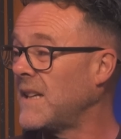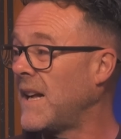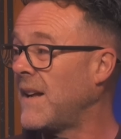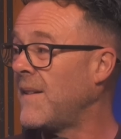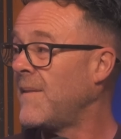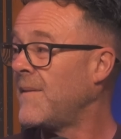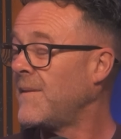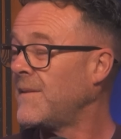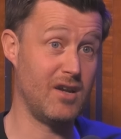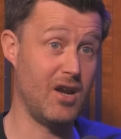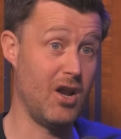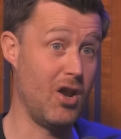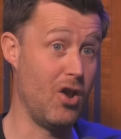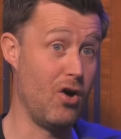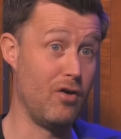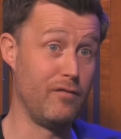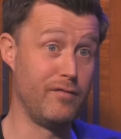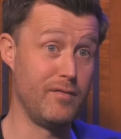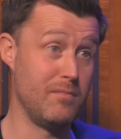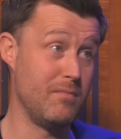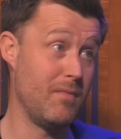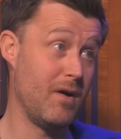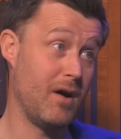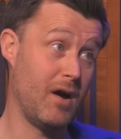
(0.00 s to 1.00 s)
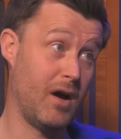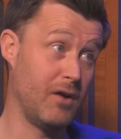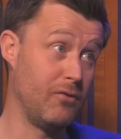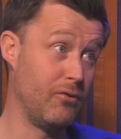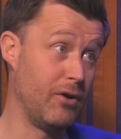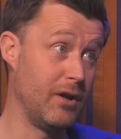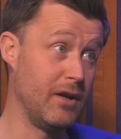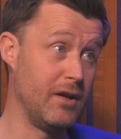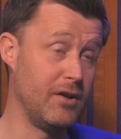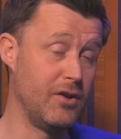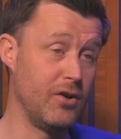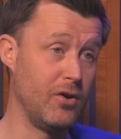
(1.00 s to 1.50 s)
on yeah. Maddison. I love him. I
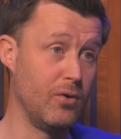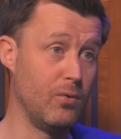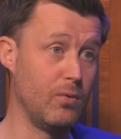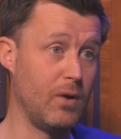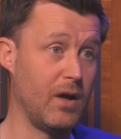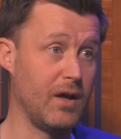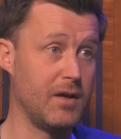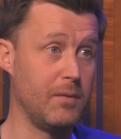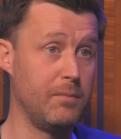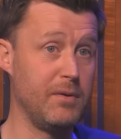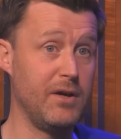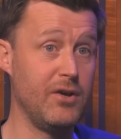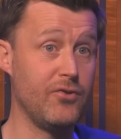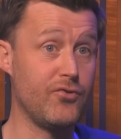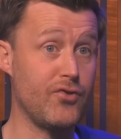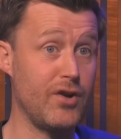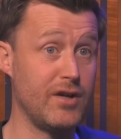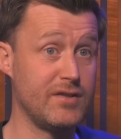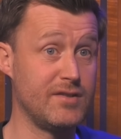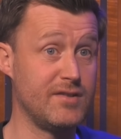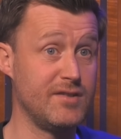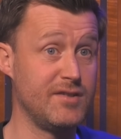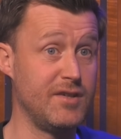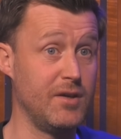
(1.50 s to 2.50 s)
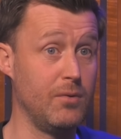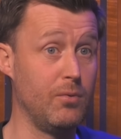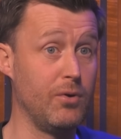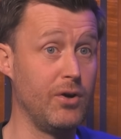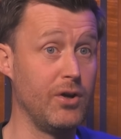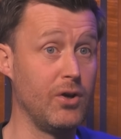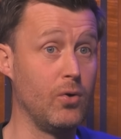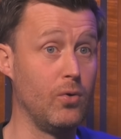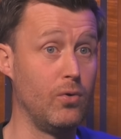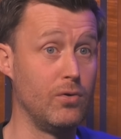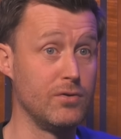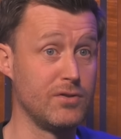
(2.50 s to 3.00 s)
really do. Yeah. Like, it'll be interesting to see
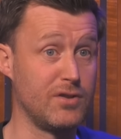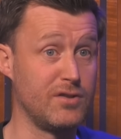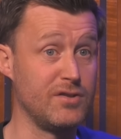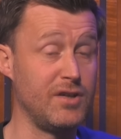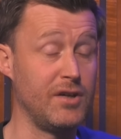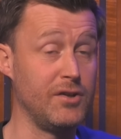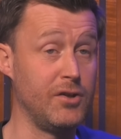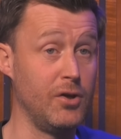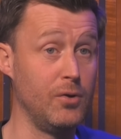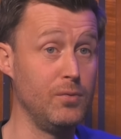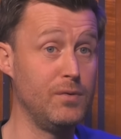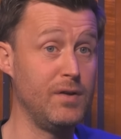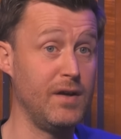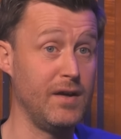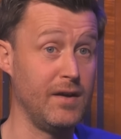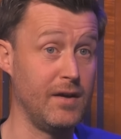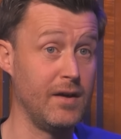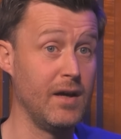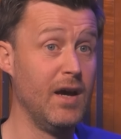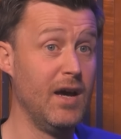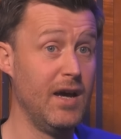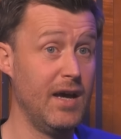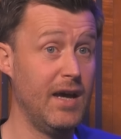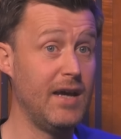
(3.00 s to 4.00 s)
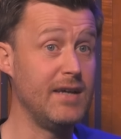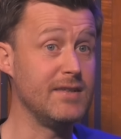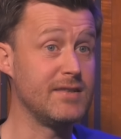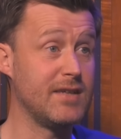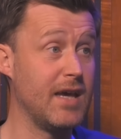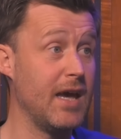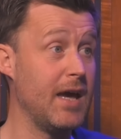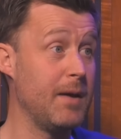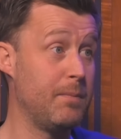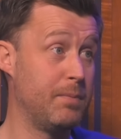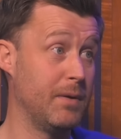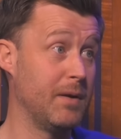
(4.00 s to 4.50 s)
where he goes, because I do think he's
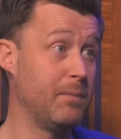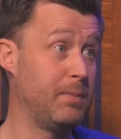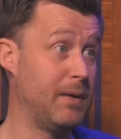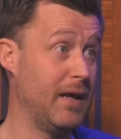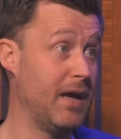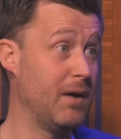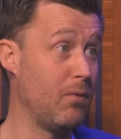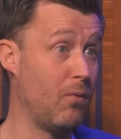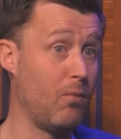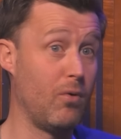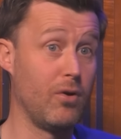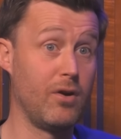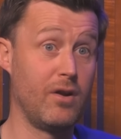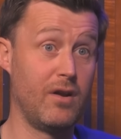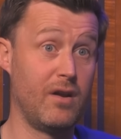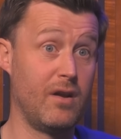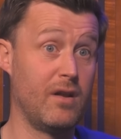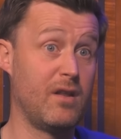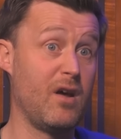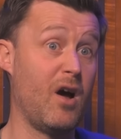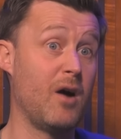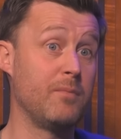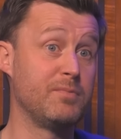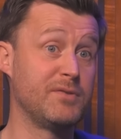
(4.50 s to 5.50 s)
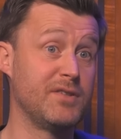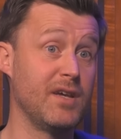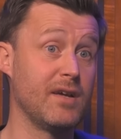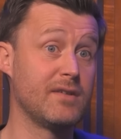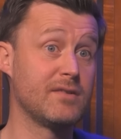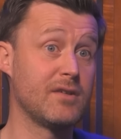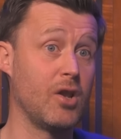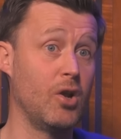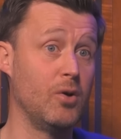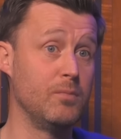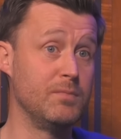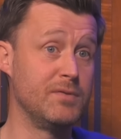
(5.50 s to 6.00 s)
capable of playing with one of the top
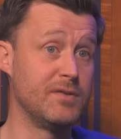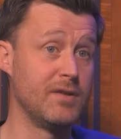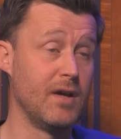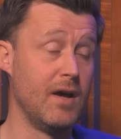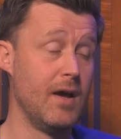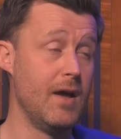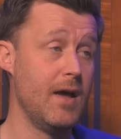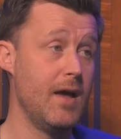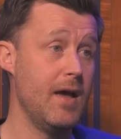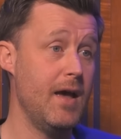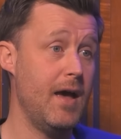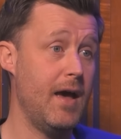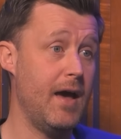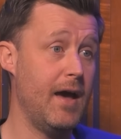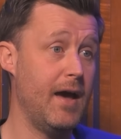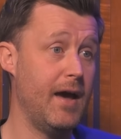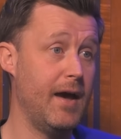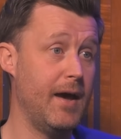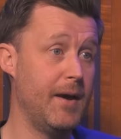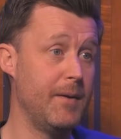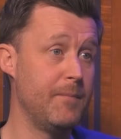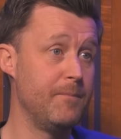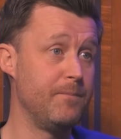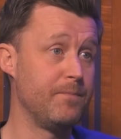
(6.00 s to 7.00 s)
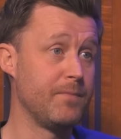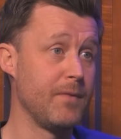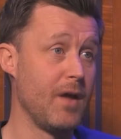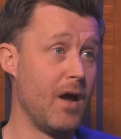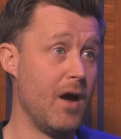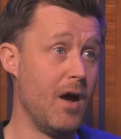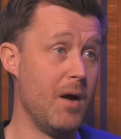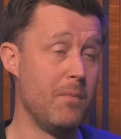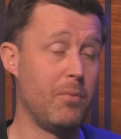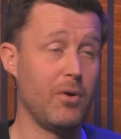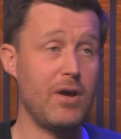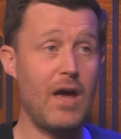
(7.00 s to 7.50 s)
six clubs. Yeah, um,
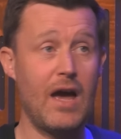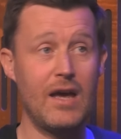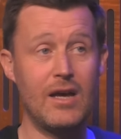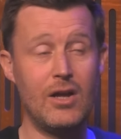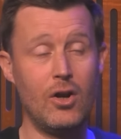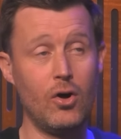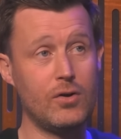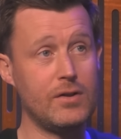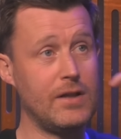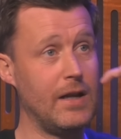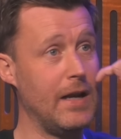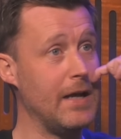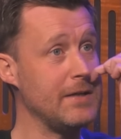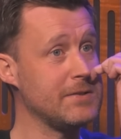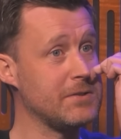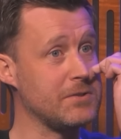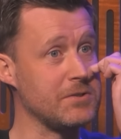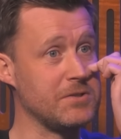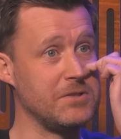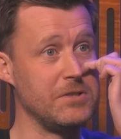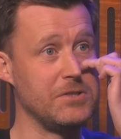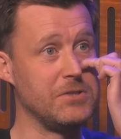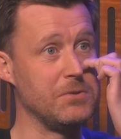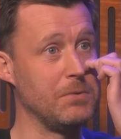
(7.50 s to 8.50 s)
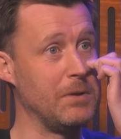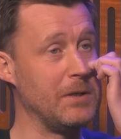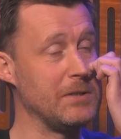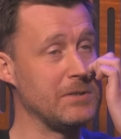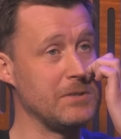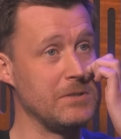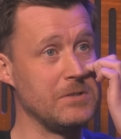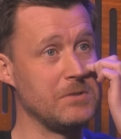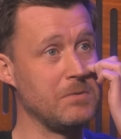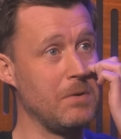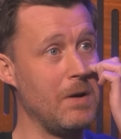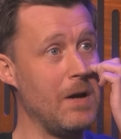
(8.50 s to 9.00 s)
but yeah, you look at the Leicester
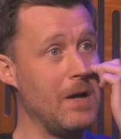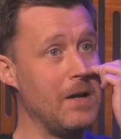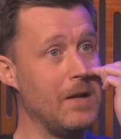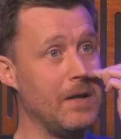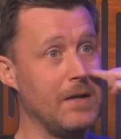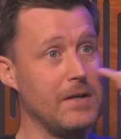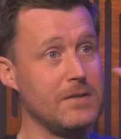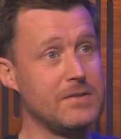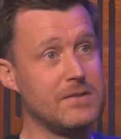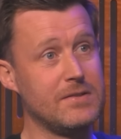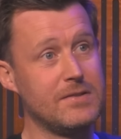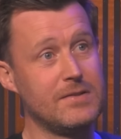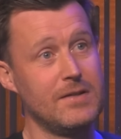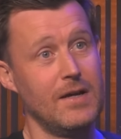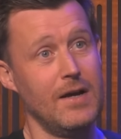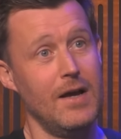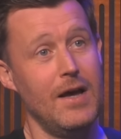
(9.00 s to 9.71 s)
situation as well, and it's,